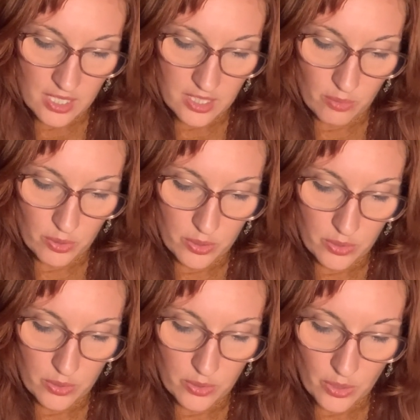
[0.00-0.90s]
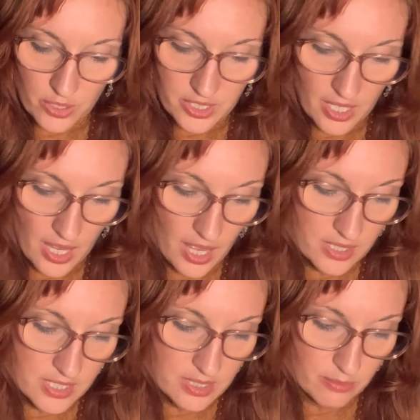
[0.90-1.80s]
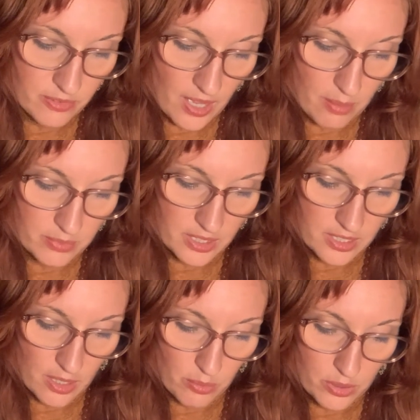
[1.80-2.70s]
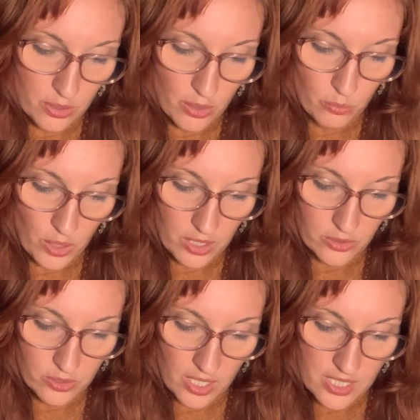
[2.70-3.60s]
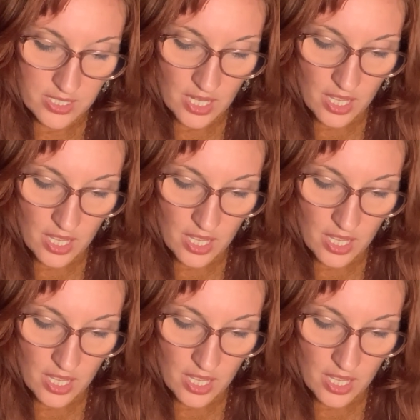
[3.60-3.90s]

They were not a handsome family, they were not well dressed,